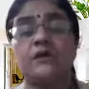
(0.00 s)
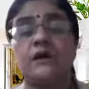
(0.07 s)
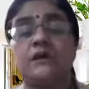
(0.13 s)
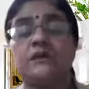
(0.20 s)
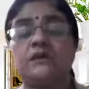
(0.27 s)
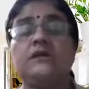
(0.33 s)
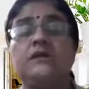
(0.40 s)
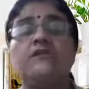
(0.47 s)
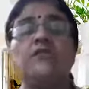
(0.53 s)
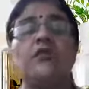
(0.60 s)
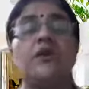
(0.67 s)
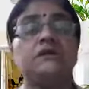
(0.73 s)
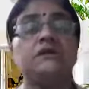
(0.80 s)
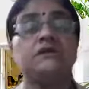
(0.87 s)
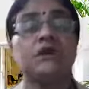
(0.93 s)
to the other, the
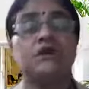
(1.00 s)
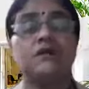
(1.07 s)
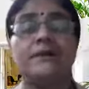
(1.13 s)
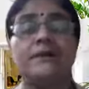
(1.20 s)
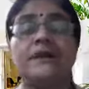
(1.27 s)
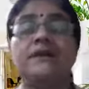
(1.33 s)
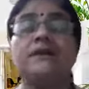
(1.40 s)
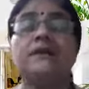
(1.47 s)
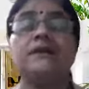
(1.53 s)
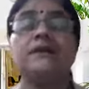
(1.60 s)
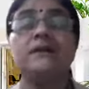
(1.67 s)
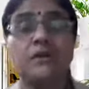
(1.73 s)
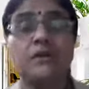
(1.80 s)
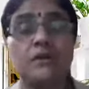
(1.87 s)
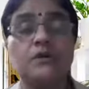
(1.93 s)
walls
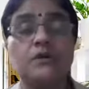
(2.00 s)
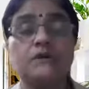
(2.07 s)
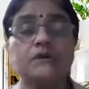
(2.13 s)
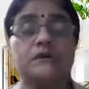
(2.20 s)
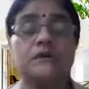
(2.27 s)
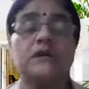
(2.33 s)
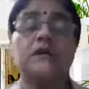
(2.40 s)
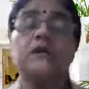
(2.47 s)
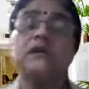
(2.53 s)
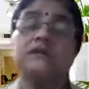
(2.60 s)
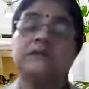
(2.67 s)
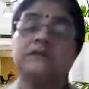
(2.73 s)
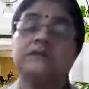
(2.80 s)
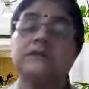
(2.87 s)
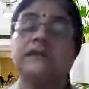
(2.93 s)
automatically close
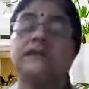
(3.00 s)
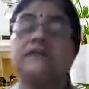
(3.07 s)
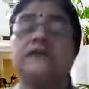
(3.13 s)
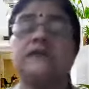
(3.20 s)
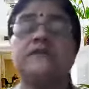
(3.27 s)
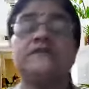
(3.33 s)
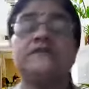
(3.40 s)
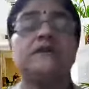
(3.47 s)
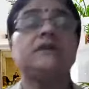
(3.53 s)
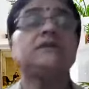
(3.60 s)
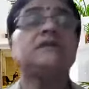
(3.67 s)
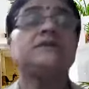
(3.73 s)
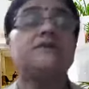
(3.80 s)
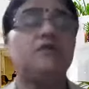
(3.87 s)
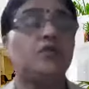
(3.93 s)
so that the
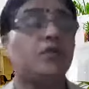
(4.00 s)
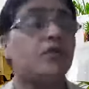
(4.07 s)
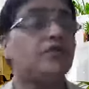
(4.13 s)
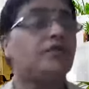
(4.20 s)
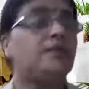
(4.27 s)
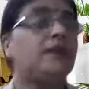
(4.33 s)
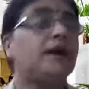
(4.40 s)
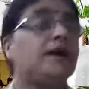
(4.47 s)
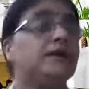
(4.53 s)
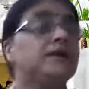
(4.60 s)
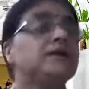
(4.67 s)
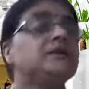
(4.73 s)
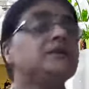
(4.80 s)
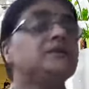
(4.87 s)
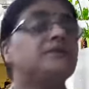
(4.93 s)
reverse flow of blood
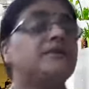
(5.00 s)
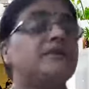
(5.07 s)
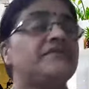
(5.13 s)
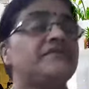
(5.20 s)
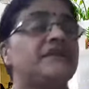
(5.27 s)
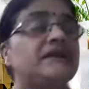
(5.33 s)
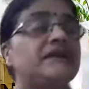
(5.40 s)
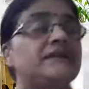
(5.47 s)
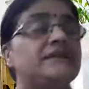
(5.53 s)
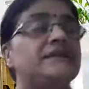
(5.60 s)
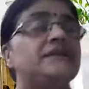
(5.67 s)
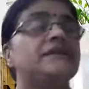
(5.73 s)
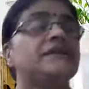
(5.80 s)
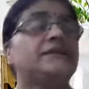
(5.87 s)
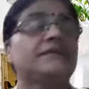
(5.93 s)
is
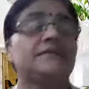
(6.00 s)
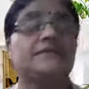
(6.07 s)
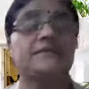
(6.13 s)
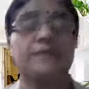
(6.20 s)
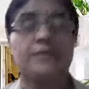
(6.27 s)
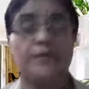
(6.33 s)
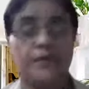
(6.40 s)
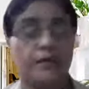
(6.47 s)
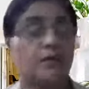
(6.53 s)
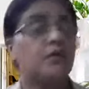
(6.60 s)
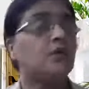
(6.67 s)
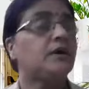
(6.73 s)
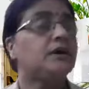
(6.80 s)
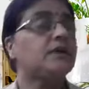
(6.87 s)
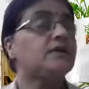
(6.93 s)
prevented.
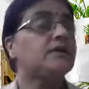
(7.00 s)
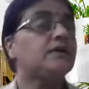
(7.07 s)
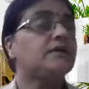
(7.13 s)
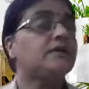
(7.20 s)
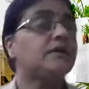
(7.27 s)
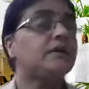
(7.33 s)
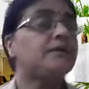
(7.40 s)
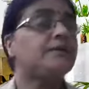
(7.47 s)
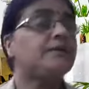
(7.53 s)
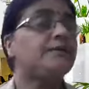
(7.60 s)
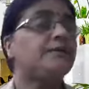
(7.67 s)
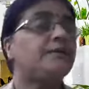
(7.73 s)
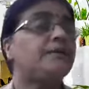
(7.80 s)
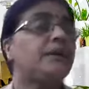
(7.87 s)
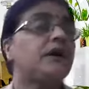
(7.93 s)
Okay, children.
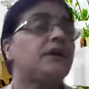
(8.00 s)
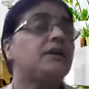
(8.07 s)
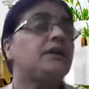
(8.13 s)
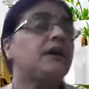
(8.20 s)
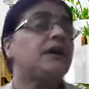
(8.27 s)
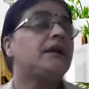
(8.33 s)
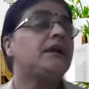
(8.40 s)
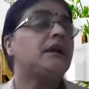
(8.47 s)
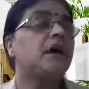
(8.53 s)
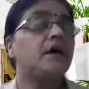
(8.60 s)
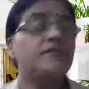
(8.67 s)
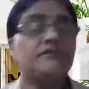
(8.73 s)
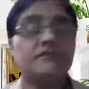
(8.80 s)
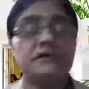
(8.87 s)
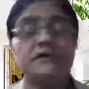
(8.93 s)
Then
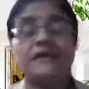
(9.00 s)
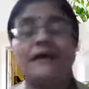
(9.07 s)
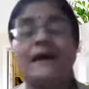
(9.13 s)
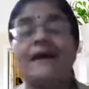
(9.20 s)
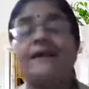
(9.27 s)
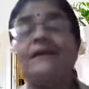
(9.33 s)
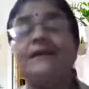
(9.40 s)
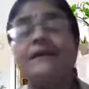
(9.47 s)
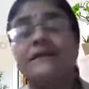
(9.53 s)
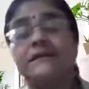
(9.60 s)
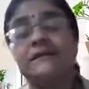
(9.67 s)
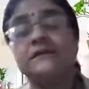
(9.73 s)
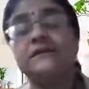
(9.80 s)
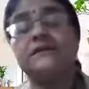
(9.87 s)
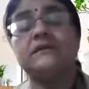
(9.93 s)
after that, let
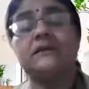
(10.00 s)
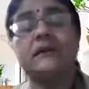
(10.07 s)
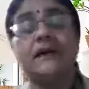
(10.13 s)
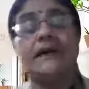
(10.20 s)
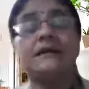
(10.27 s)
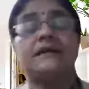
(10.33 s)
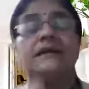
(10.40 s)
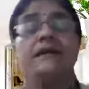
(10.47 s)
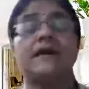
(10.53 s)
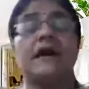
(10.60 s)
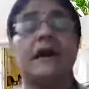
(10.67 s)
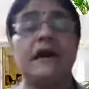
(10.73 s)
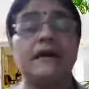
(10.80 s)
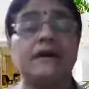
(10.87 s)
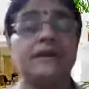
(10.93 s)
us get an
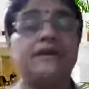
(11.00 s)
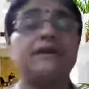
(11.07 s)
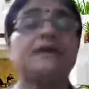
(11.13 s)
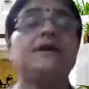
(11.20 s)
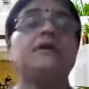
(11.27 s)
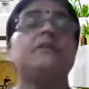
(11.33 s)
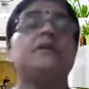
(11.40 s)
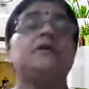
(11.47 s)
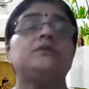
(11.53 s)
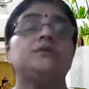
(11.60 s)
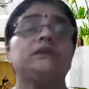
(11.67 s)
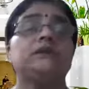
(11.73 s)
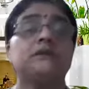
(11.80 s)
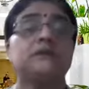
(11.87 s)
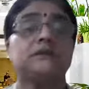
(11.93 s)
idea
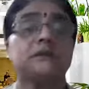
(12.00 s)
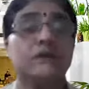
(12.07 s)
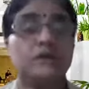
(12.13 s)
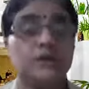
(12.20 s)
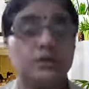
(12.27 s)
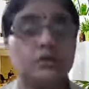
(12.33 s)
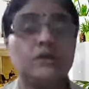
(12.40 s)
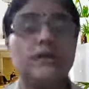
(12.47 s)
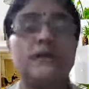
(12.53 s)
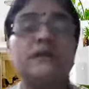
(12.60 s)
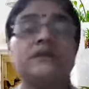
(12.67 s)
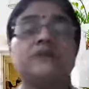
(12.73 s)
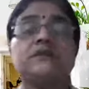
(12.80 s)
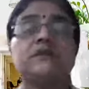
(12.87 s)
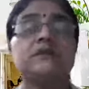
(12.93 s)
about the
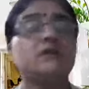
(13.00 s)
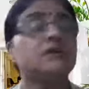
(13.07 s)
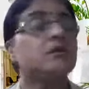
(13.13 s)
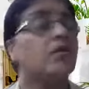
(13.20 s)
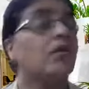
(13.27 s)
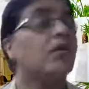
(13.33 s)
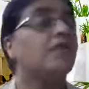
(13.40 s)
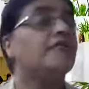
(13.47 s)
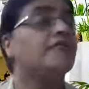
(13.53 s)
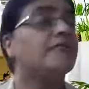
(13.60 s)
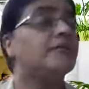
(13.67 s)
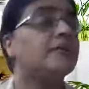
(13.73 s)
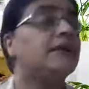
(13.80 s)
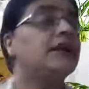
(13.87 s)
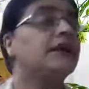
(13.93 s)
circulation of
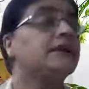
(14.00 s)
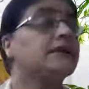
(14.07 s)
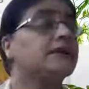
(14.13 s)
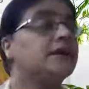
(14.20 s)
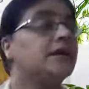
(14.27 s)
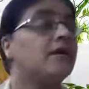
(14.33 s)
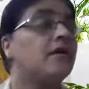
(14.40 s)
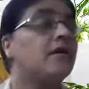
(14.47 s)
blood.